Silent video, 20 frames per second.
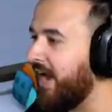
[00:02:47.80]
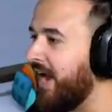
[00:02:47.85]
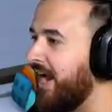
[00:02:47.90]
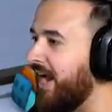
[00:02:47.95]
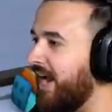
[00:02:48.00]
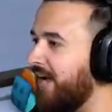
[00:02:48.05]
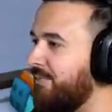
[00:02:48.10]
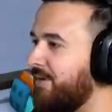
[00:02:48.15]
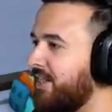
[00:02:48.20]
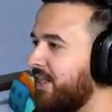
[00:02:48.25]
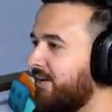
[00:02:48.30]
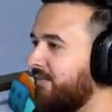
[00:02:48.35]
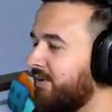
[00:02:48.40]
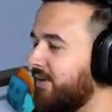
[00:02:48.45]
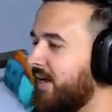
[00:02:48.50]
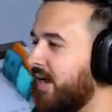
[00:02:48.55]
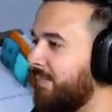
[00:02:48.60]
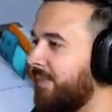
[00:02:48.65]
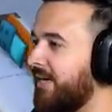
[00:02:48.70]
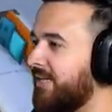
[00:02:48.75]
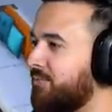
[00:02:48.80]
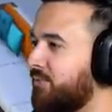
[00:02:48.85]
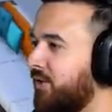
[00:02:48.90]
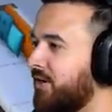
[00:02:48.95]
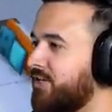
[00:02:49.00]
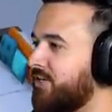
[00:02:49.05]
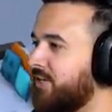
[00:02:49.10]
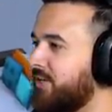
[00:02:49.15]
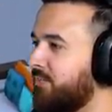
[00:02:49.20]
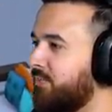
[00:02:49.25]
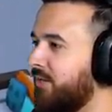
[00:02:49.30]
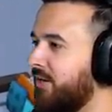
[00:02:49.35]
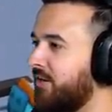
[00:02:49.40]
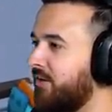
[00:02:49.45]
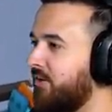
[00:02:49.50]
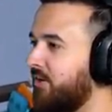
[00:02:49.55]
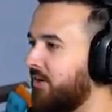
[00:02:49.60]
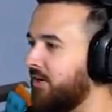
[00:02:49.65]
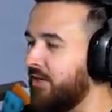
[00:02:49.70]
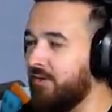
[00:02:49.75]
Hey, and we leveled up, aspiration
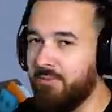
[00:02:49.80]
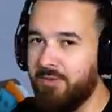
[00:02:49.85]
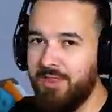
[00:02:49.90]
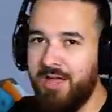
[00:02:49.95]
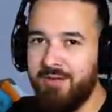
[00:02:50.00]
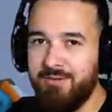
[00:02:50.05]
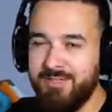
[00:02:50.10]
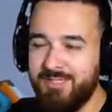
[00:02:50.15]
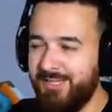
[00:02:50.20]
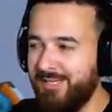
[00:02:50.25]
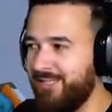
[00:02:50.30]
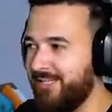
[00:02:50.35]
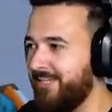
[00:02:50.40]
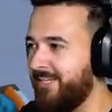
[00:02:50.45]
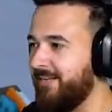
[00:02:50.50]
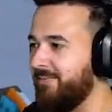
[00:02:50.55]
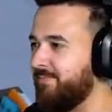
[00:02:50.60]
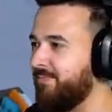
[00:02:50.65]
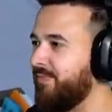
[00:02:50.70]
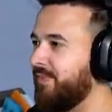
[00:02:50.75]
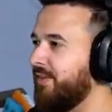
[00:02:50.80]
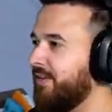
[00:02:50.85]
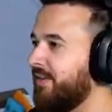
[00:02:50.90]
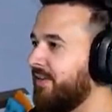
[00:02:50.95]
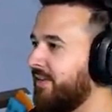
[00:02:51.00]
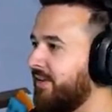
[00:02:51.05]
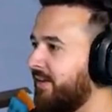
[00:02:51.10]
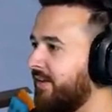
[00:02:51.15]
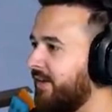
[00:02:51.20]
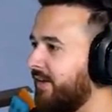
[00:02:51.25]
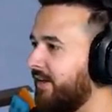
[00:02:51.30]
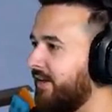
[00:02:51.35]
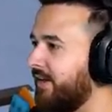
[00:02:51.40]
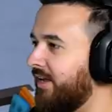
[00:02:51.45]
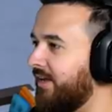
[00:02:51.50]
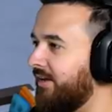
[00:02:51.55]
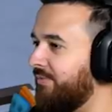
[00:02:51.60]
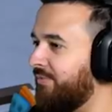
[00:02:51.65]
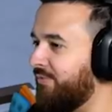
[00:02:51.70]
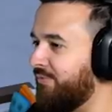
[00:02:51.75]
complete. Oh, okay, well that was easy.
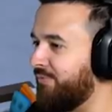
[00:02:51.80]
Uh,